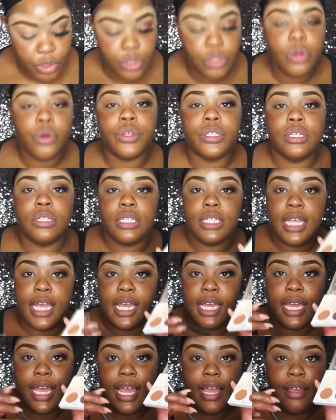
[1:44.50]
just going to
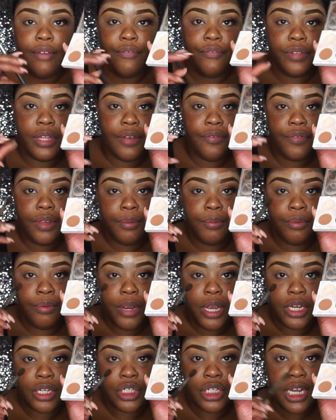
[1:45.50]
take a fluffy
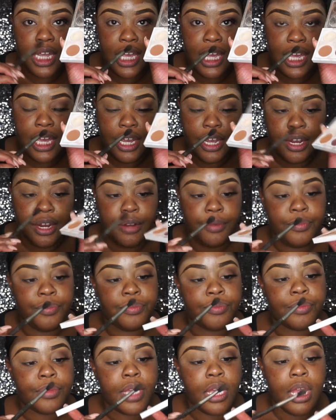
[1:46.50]
brush here
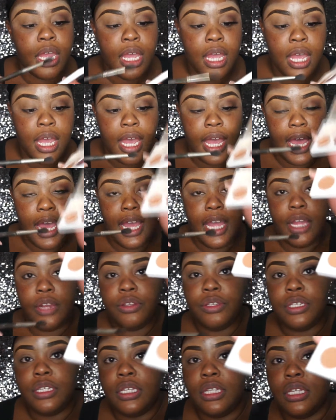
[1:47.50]

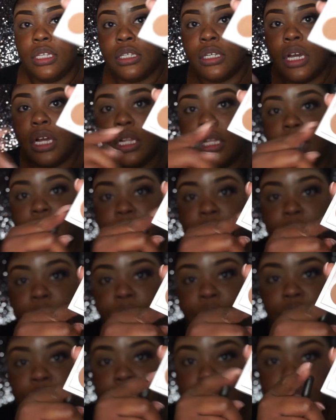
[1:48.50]
and see this color here,
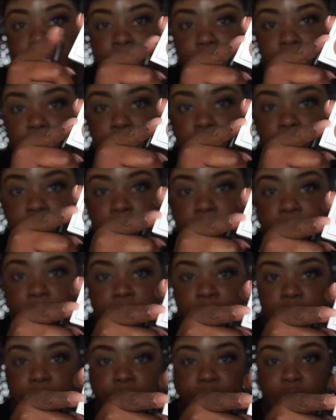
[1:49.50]
which is
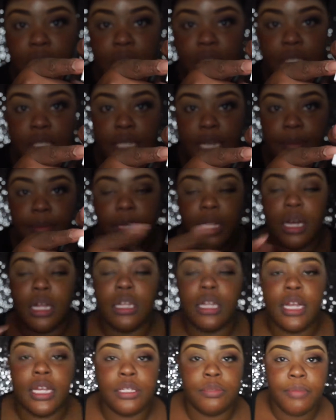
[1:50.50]
kind of the same
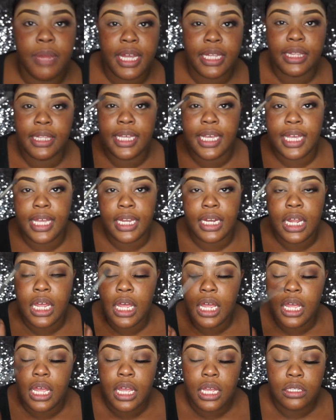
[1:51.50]
color as my lid.
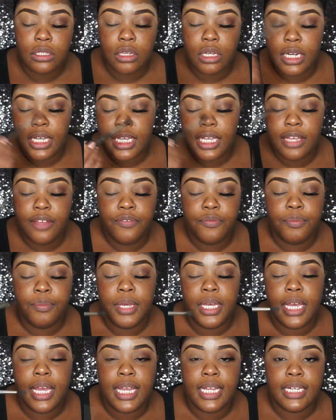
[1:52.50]
It's going to give
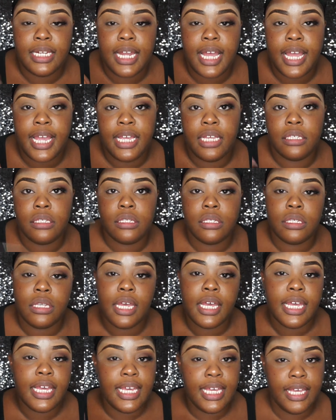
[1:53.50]
me a nice
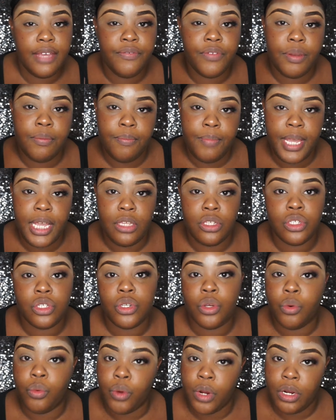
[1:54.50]
even base
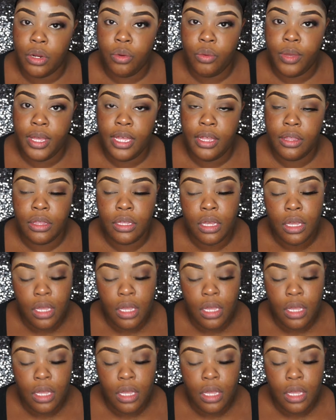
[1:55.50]
to work with.